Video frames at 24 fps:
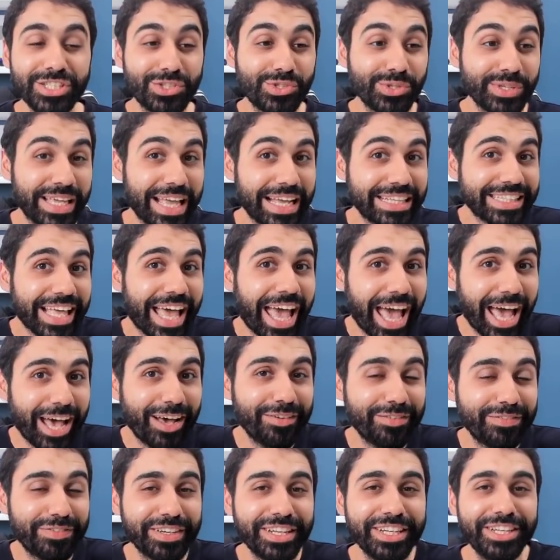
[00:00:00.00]
to get
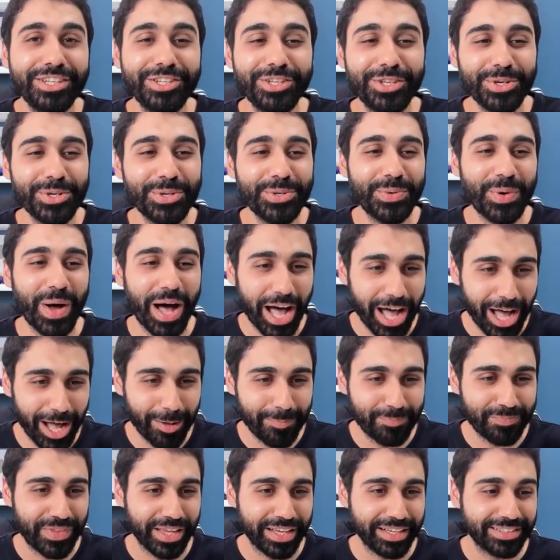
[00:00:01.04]
every new
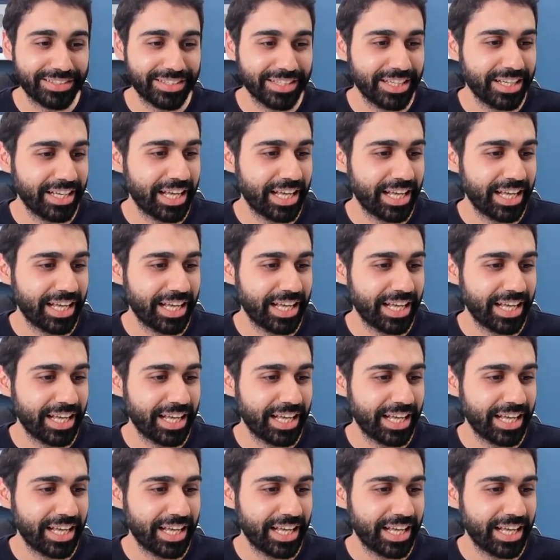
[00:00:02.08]
update.